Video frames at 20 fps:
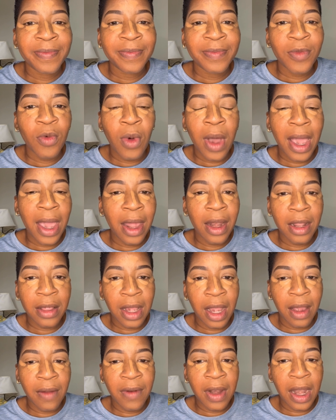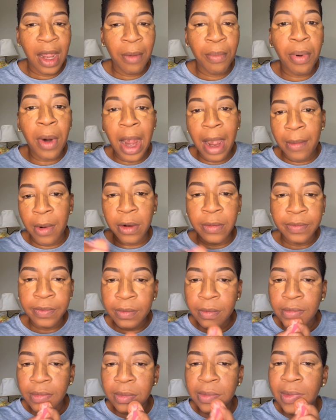why can't I think of the name? Primer.
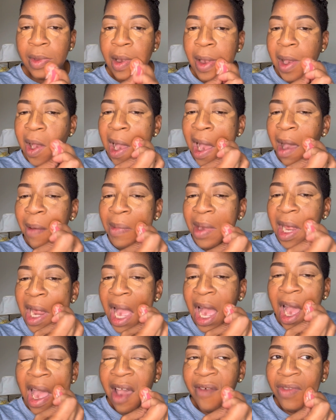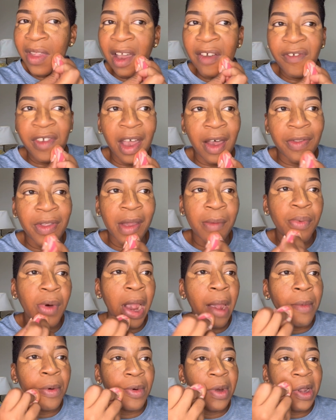I mean, I have not found that
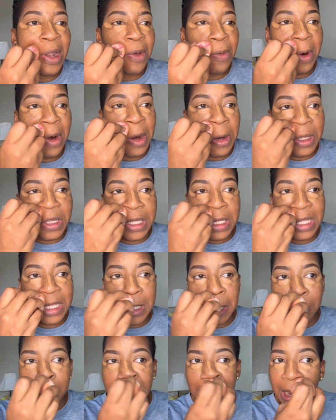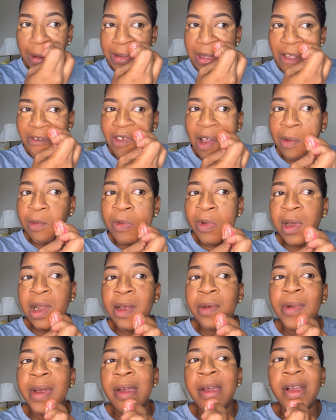primer really works. Sometimes if I'm really
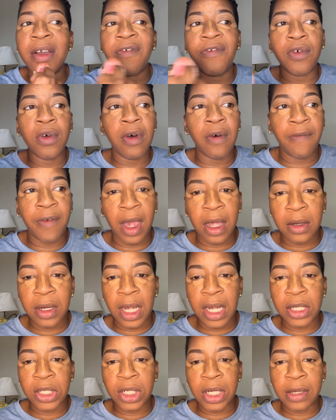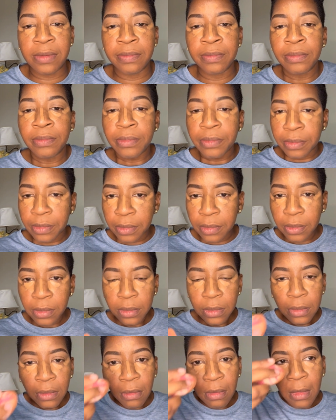wearing a full foundation,
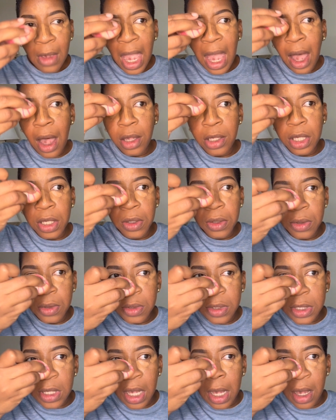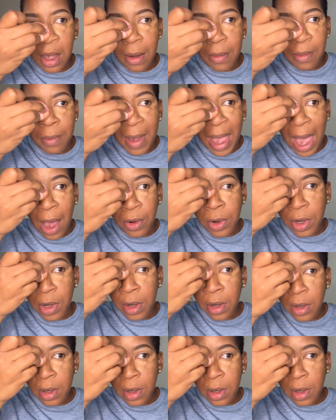I'll use powder